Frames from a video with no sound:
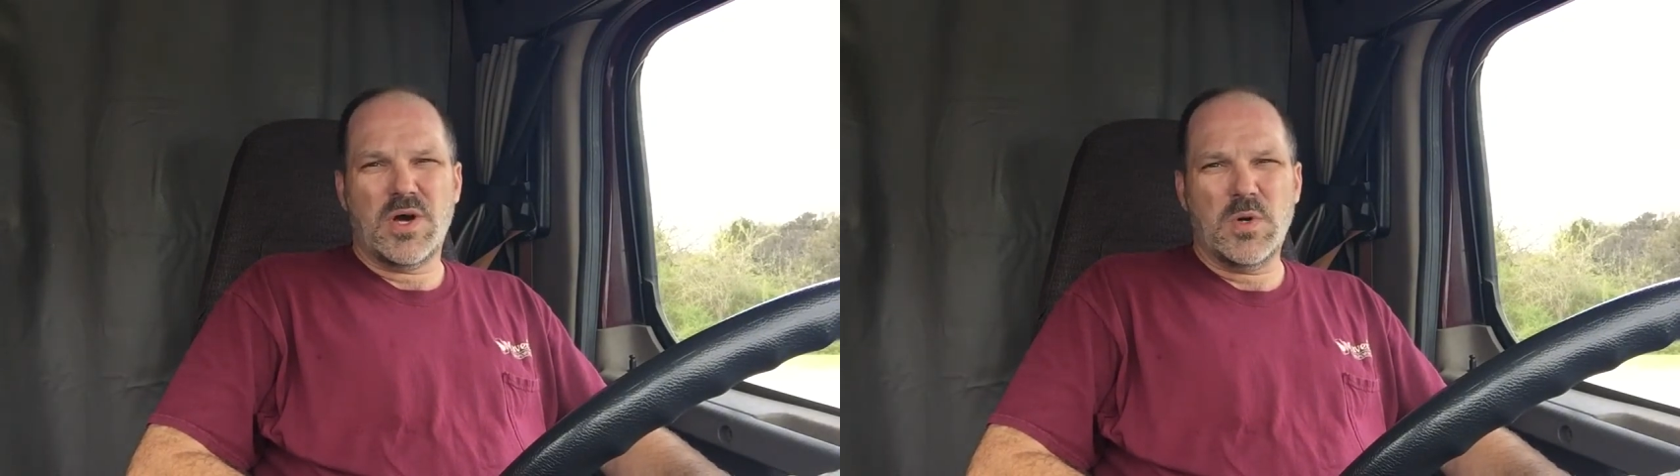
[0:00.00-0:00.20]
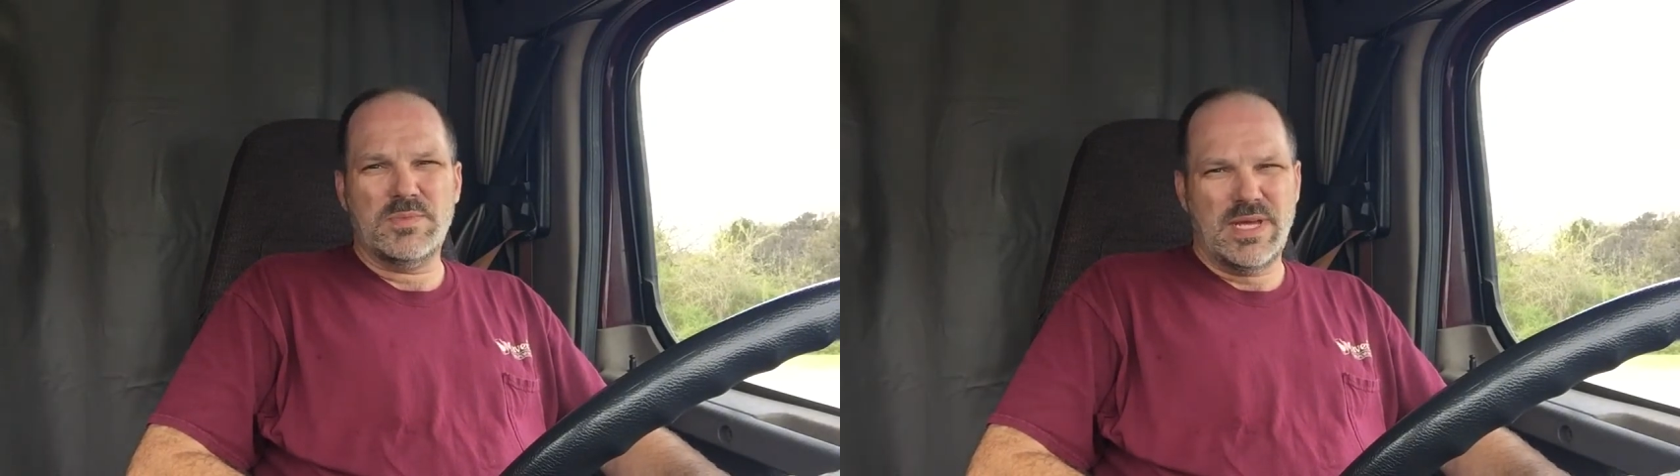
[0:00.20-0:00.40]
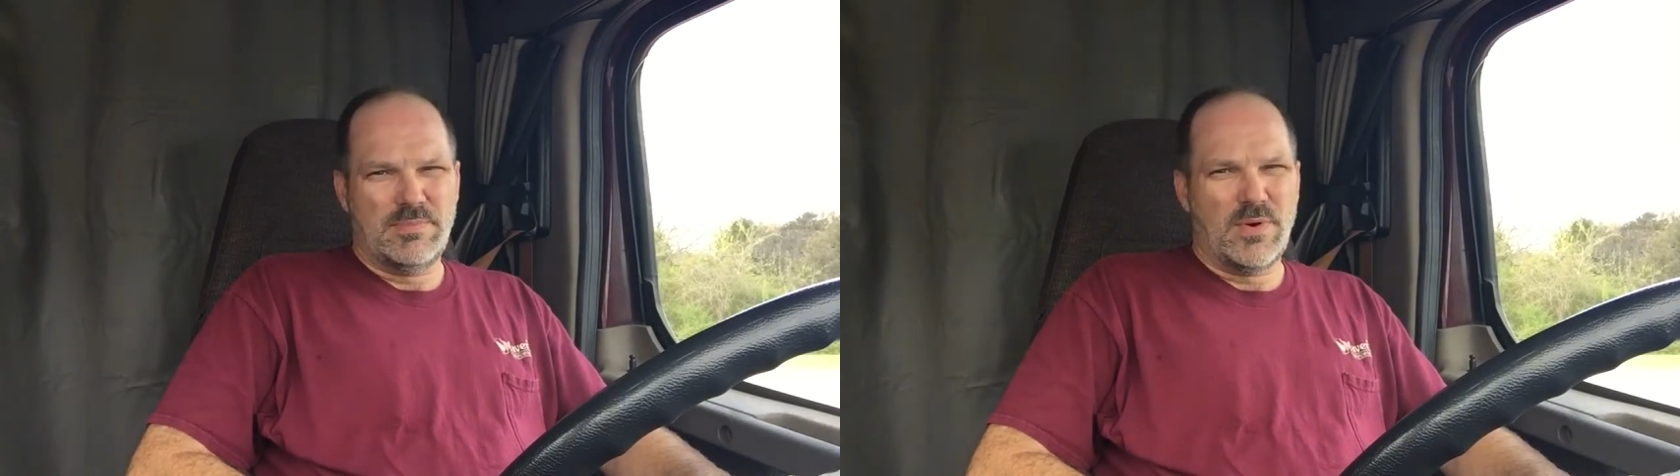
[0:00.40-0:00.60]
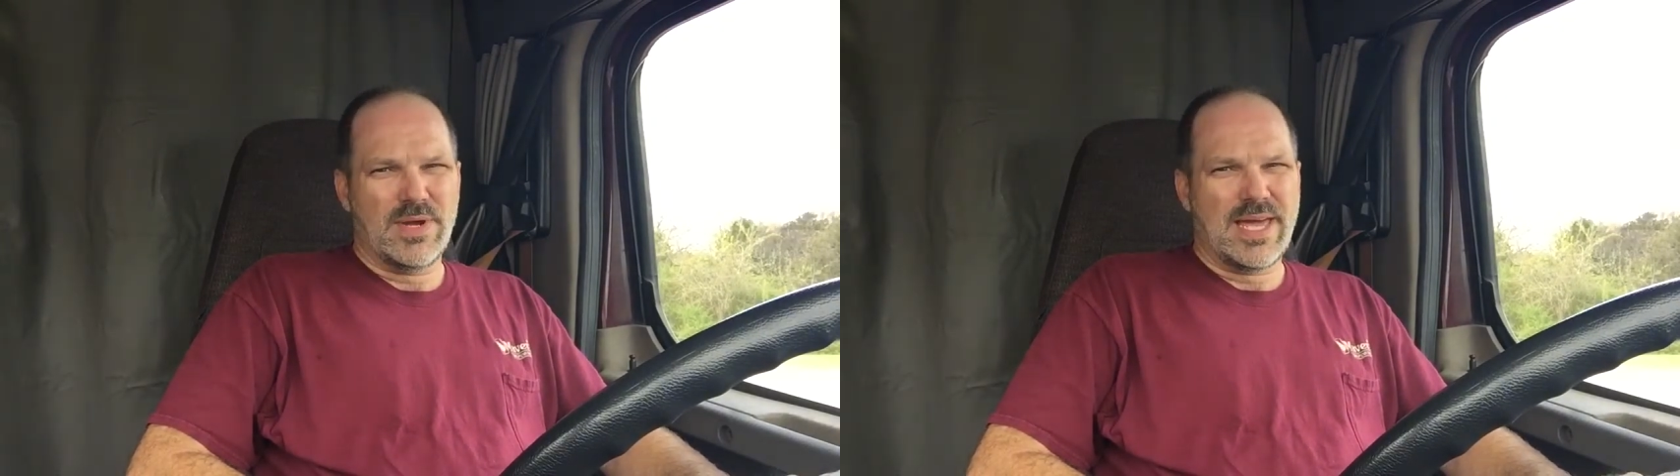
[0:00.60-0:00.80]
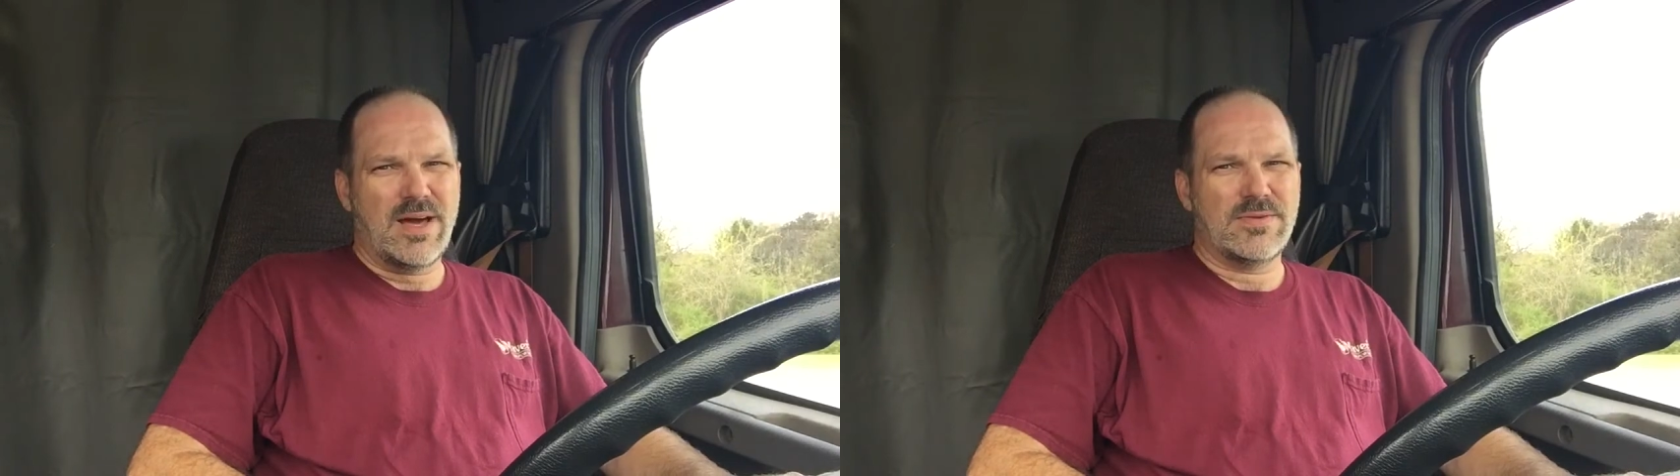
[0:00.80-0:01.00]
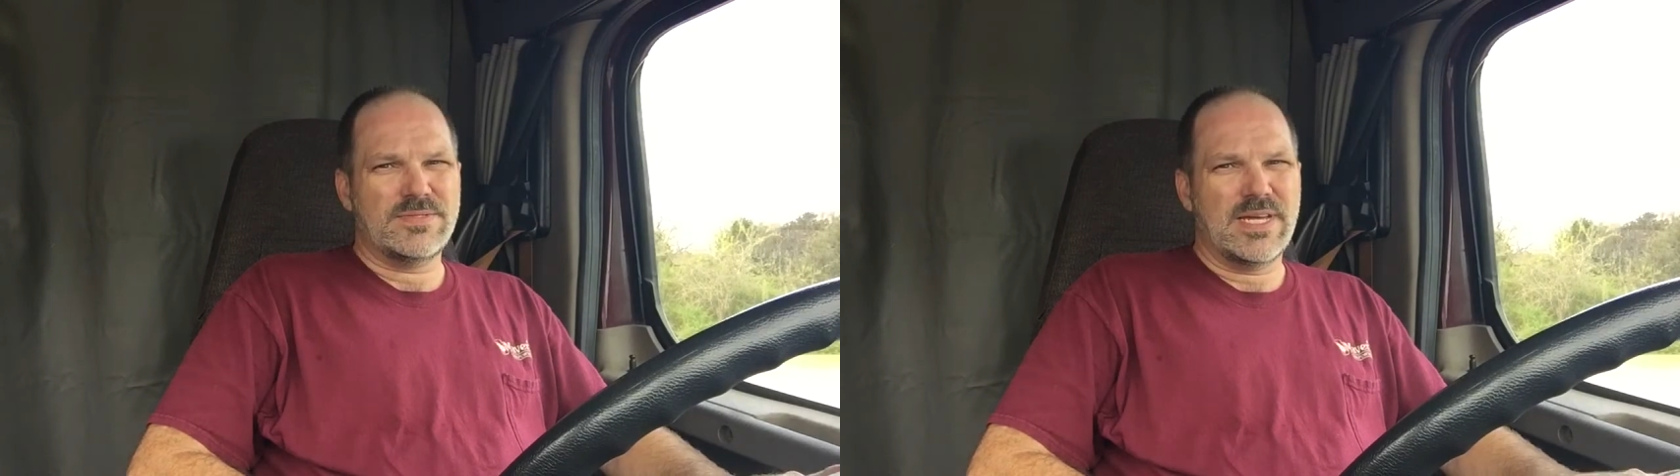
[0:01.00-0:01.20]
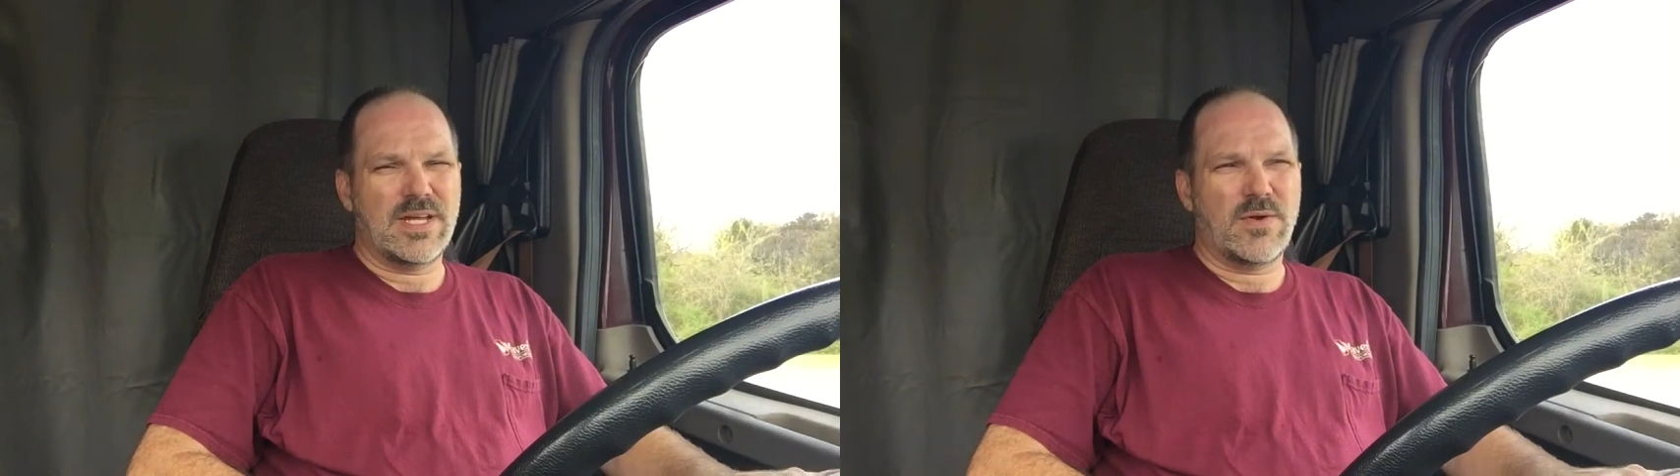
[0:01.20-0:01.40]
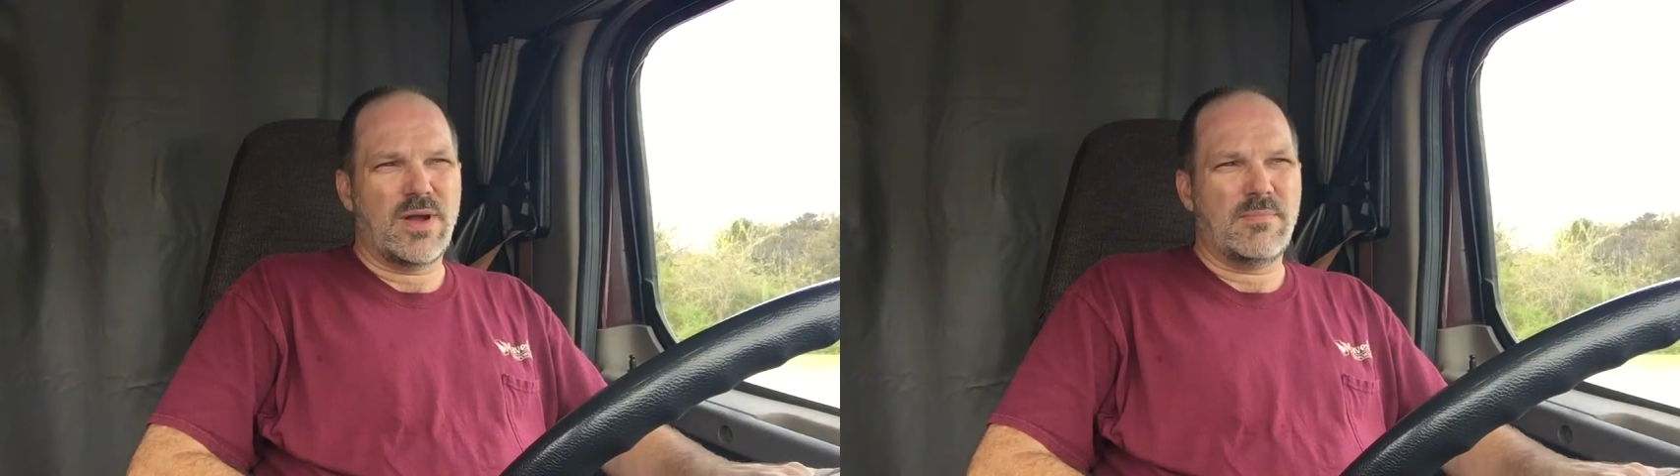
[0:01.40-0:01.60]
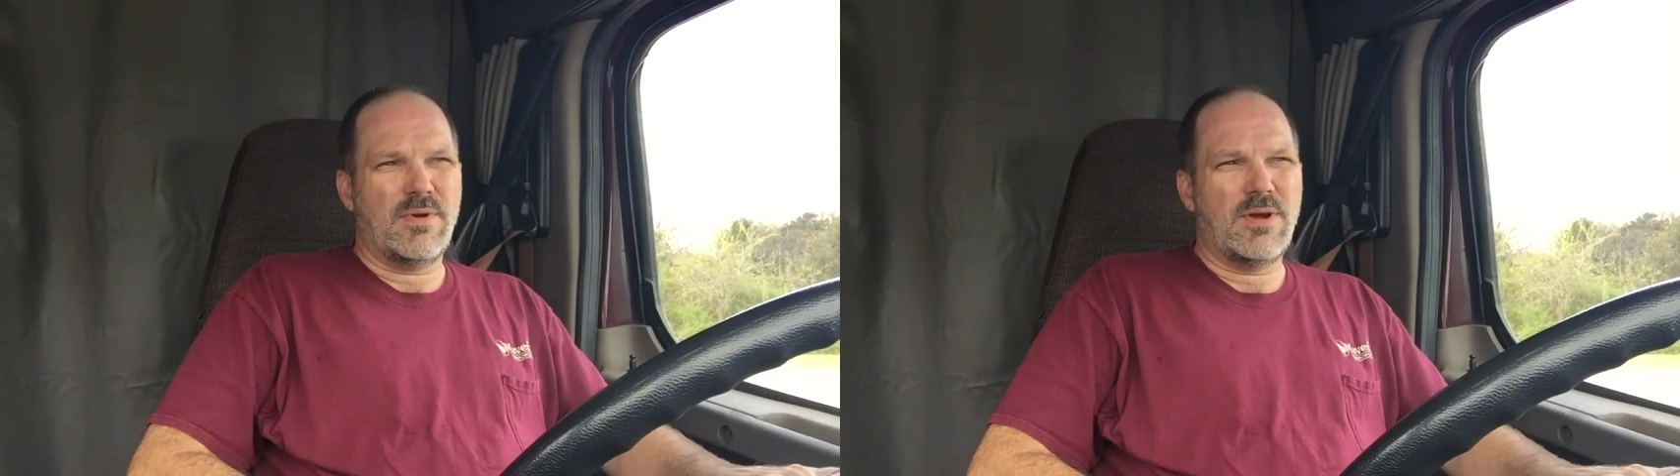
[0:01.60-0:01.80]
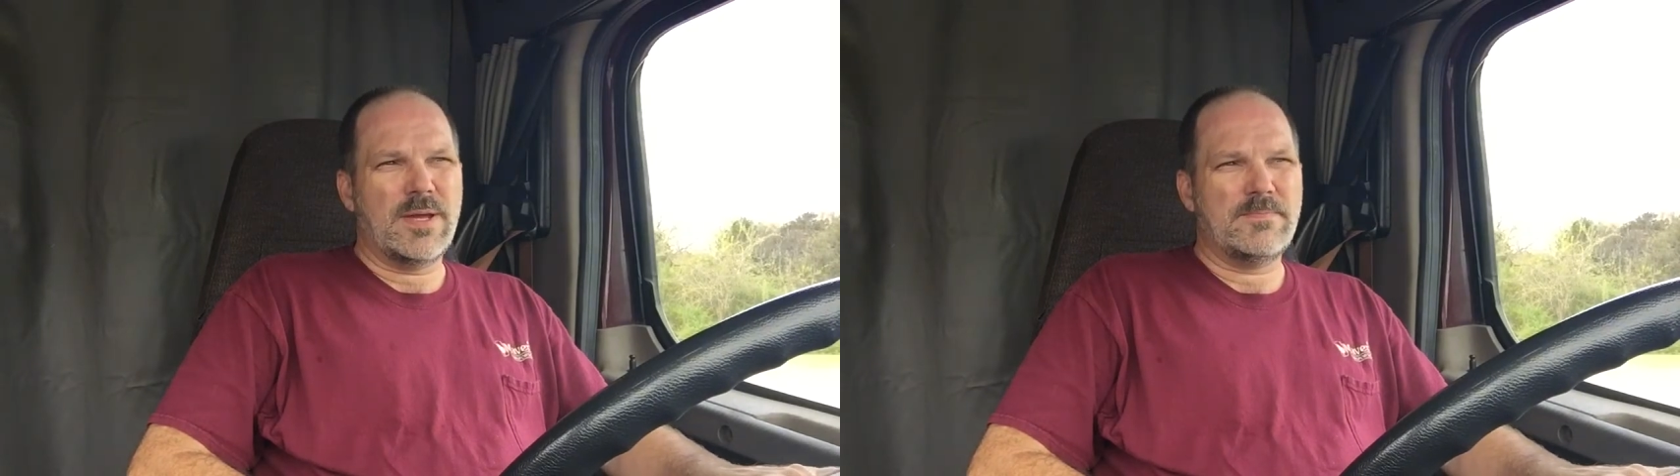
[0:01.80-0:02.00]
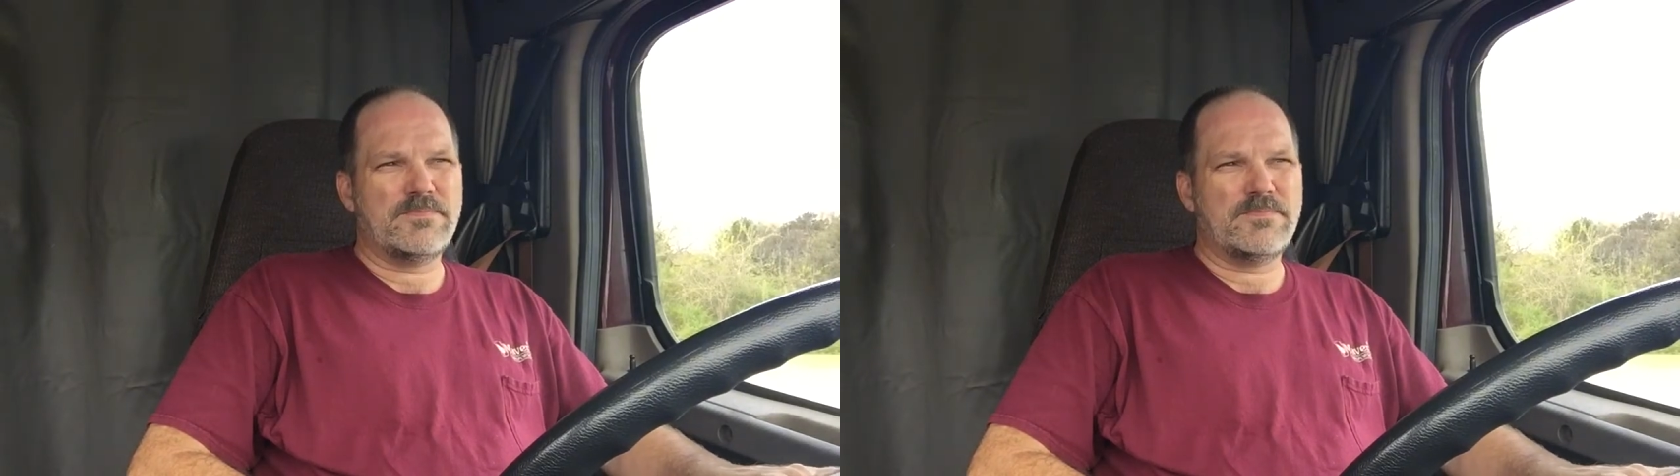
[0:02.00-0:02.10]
Home Depot account in Grand Prairie.